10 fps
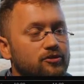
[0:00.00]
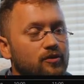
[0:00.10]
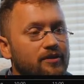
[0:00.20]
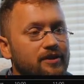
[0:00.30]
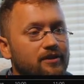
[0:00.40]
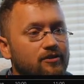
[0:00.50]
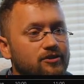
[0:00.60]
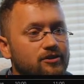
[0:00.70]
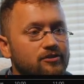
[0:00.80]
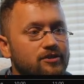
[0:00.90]
who I think are
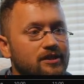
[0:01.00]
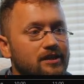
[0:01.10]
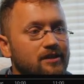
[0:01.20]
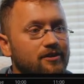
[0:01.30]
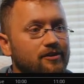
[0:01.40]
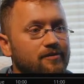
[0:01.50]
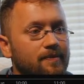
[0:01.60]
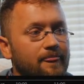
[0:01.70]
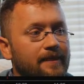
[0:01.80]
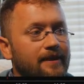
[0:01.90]
still sitting here
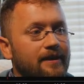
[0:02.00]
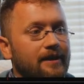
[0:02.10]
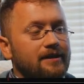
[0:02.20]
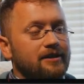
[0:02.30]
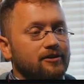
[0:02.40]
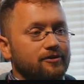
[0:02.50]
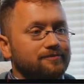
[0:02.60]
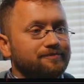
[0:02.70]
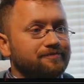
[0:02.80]
and here.